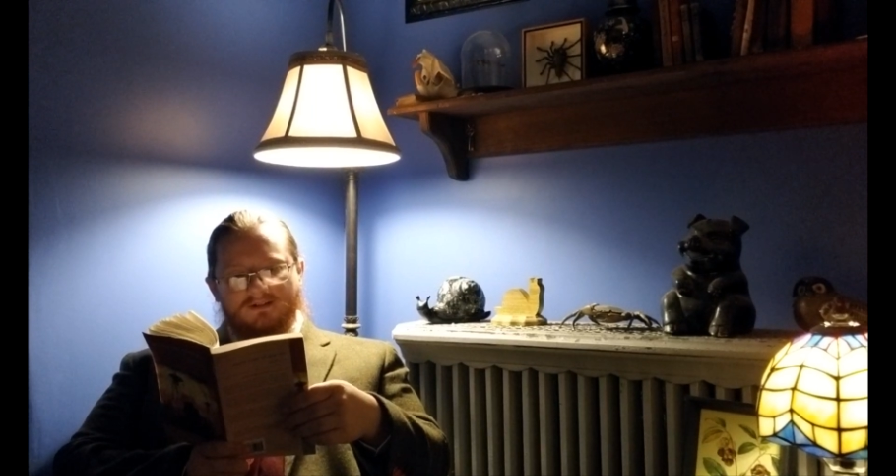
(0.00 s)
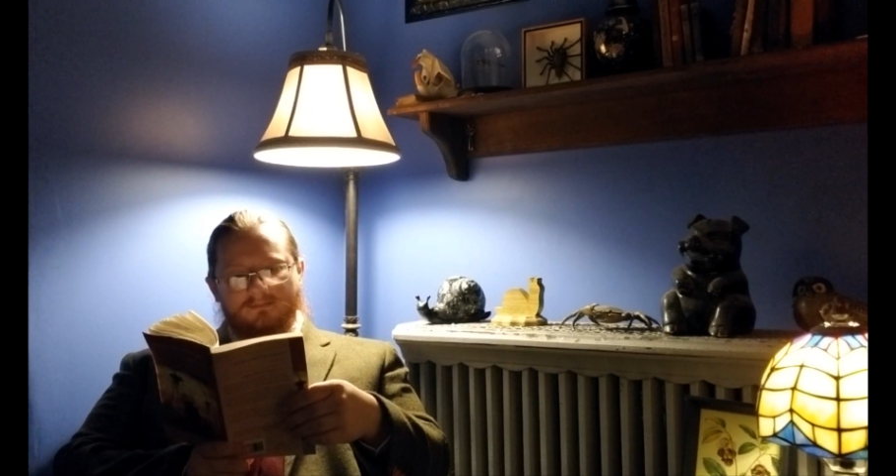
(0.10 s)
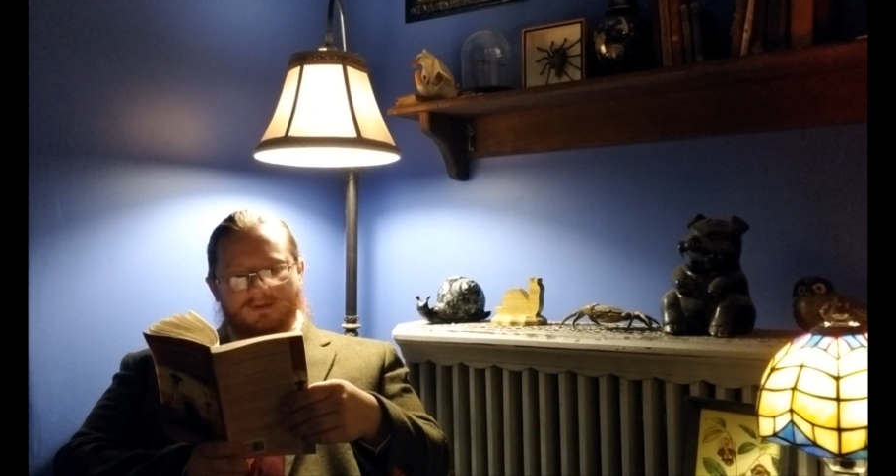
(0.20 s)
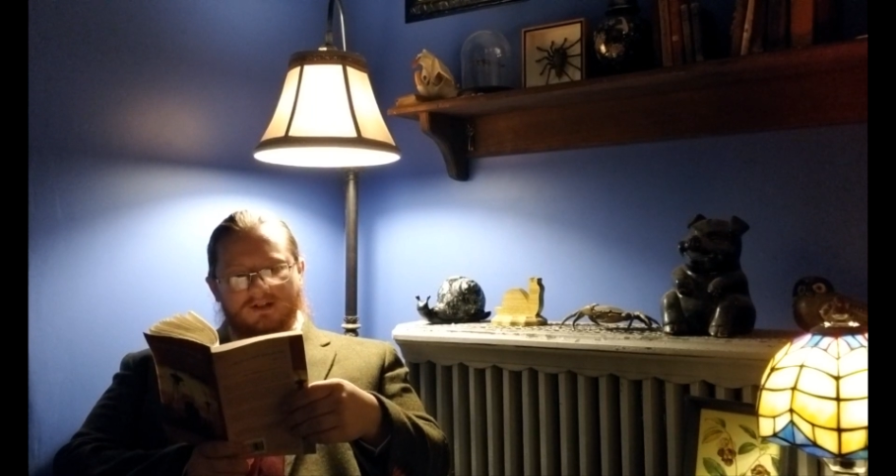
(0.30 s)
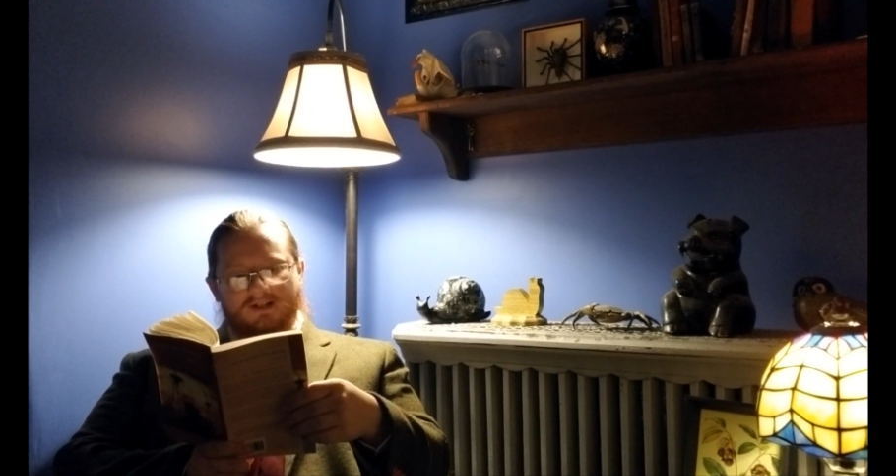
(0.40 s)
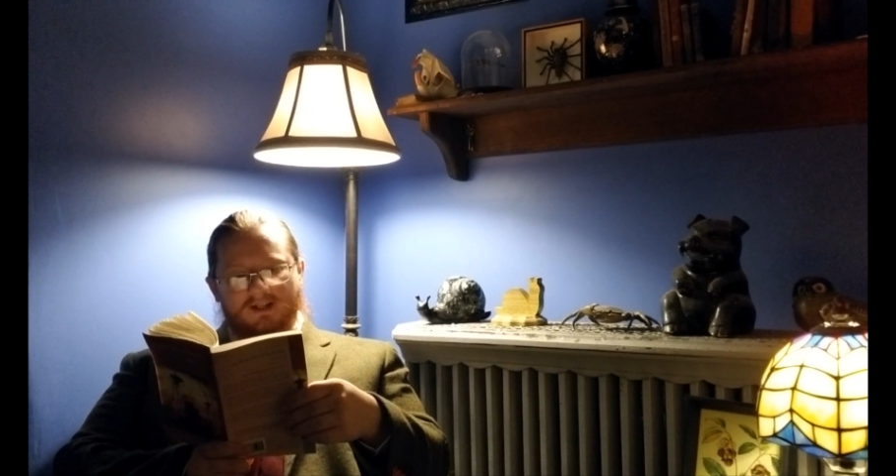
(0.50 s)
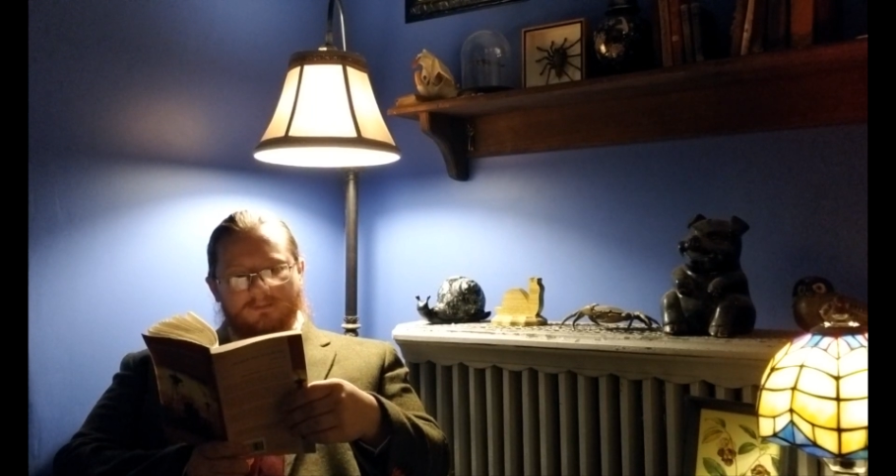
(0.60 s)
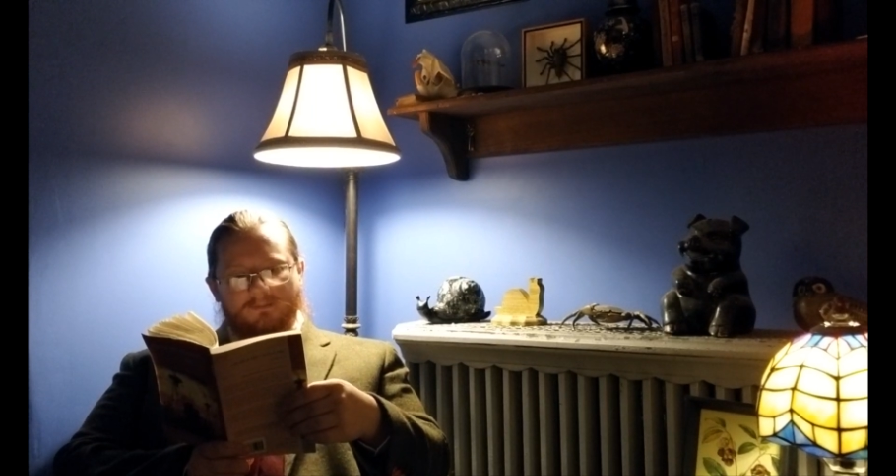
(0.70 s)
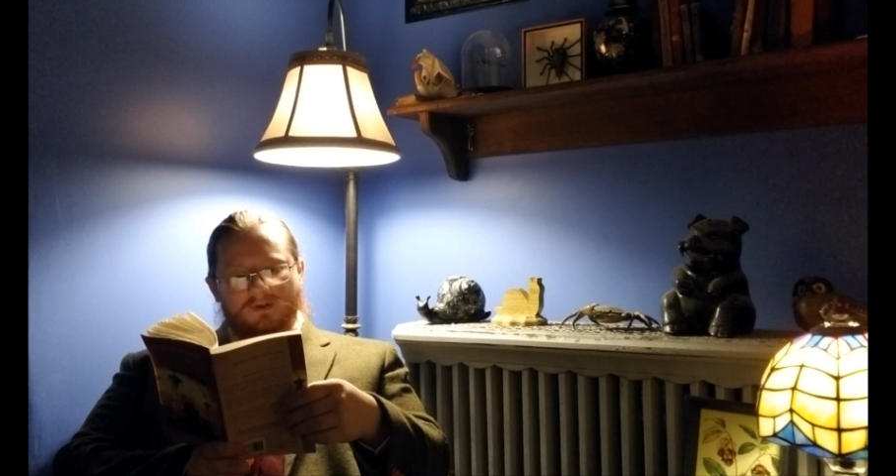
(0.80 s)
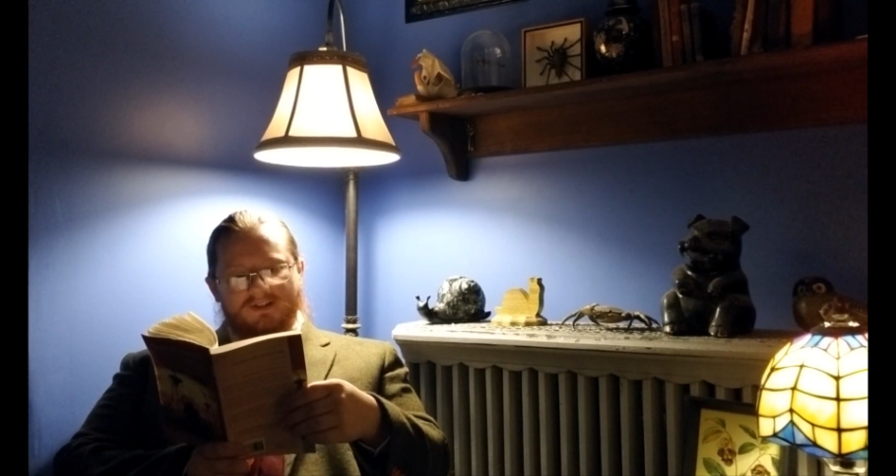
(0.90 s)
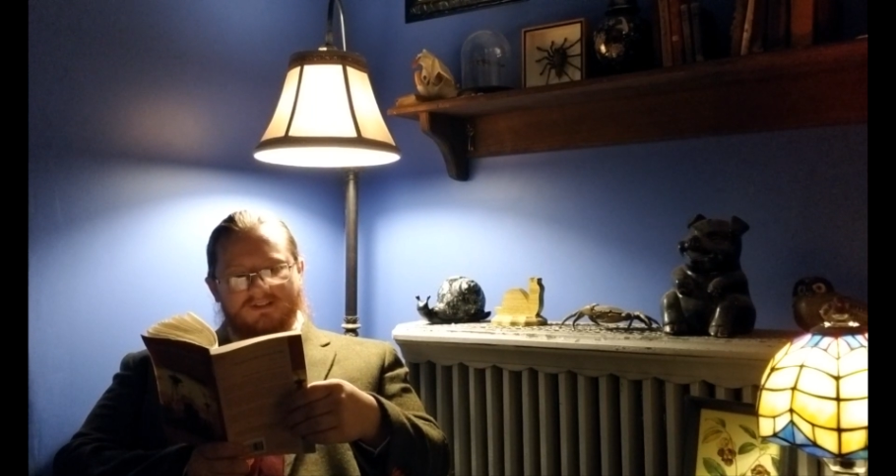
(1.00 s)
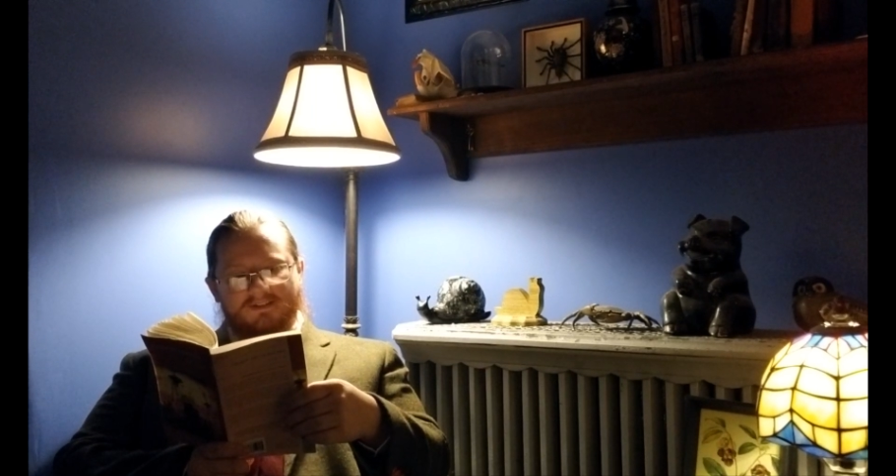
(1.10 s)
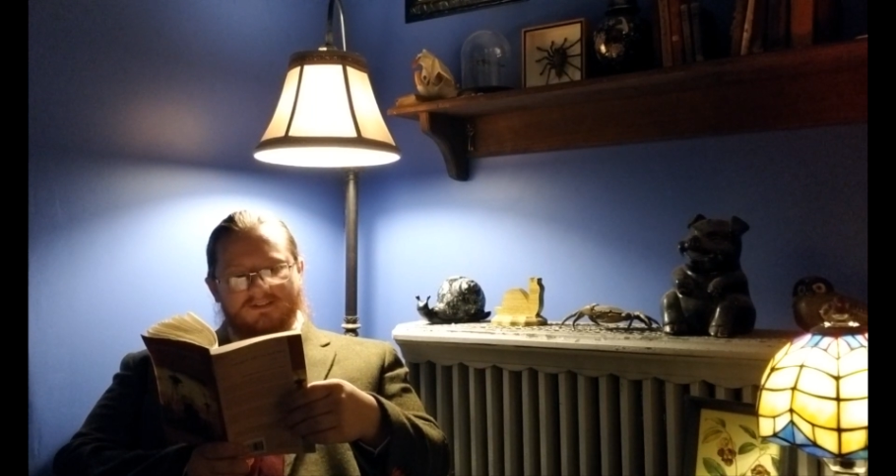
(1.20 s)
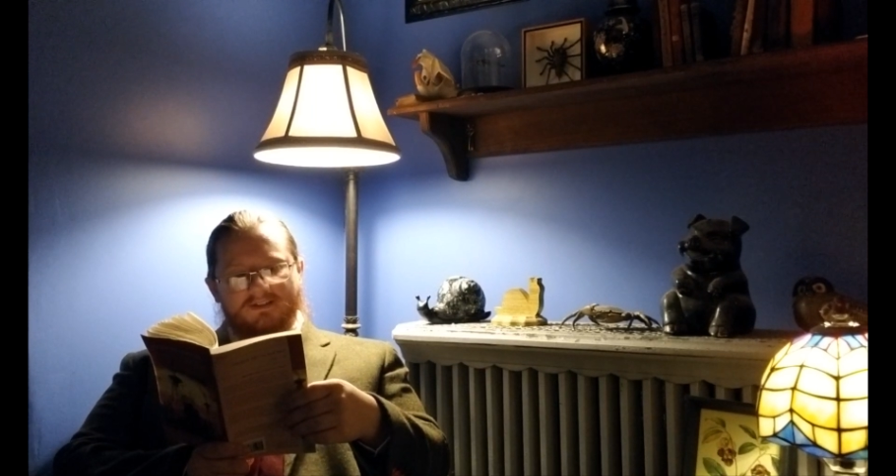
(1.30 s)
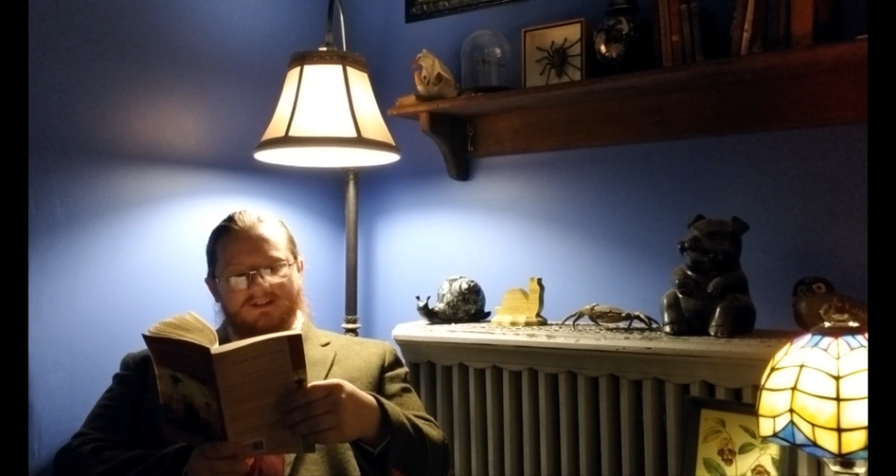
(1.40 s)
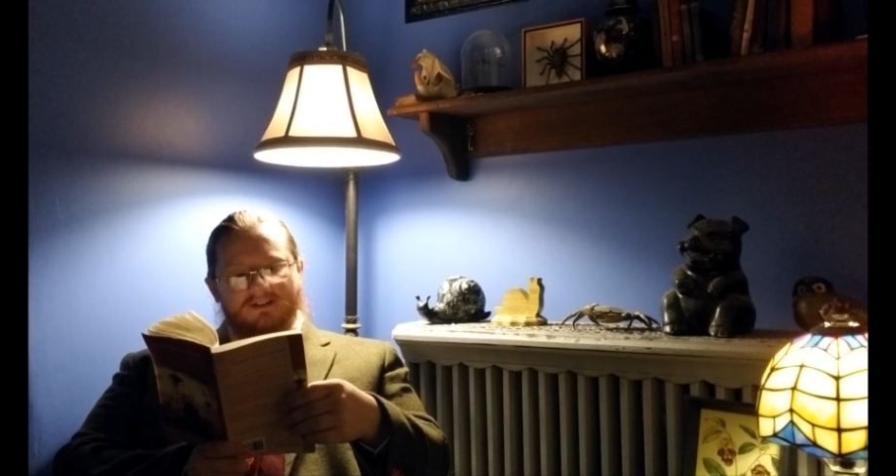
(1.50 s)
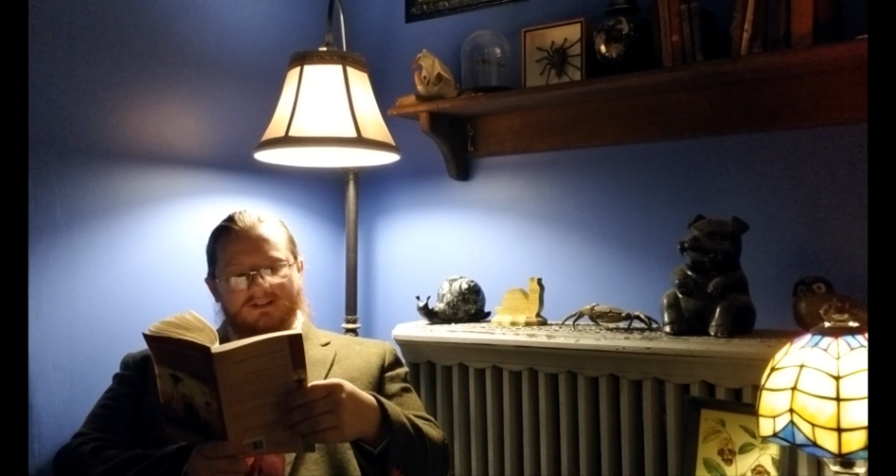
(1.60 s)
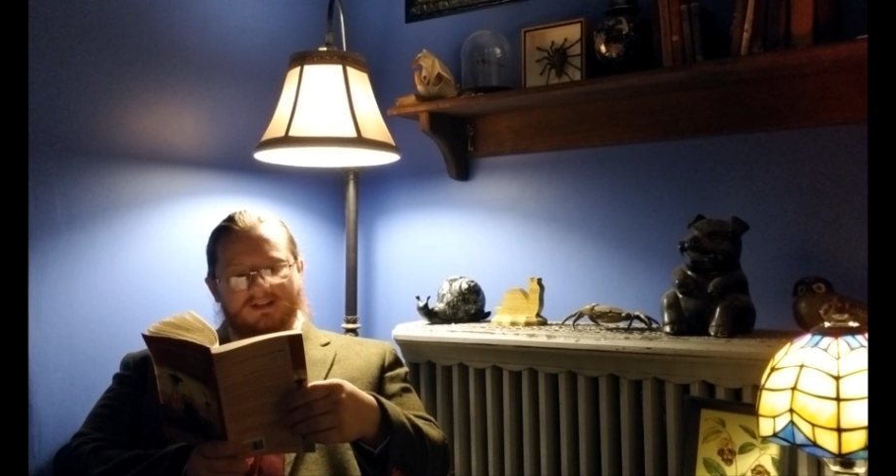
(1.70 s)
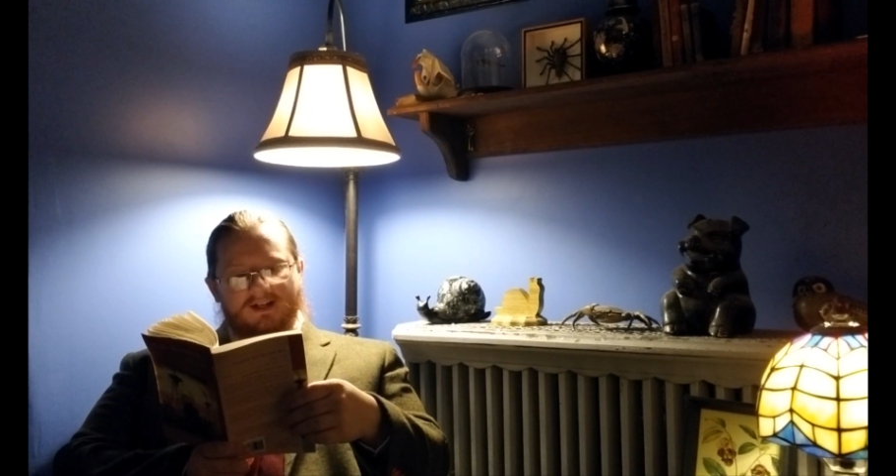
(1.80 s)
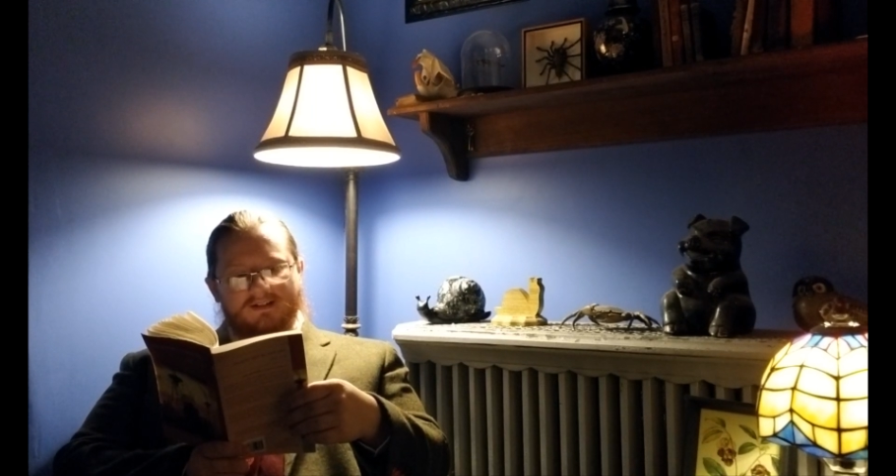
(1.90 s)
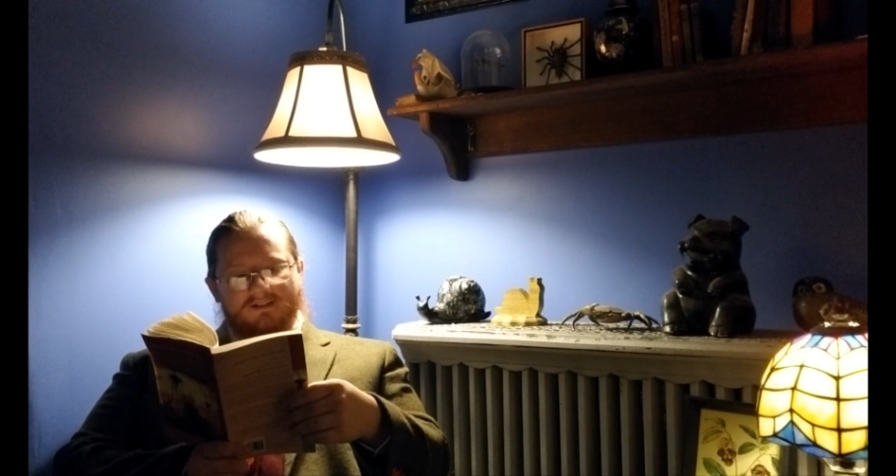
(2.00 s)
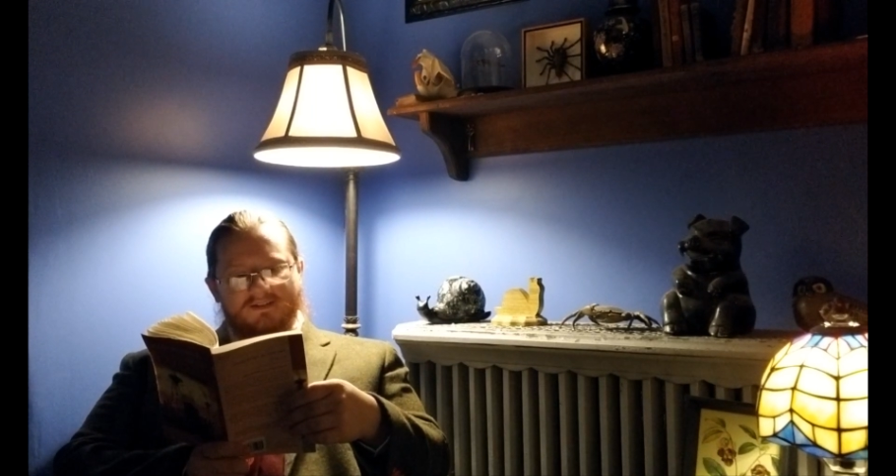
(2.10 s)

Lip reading: Markham was at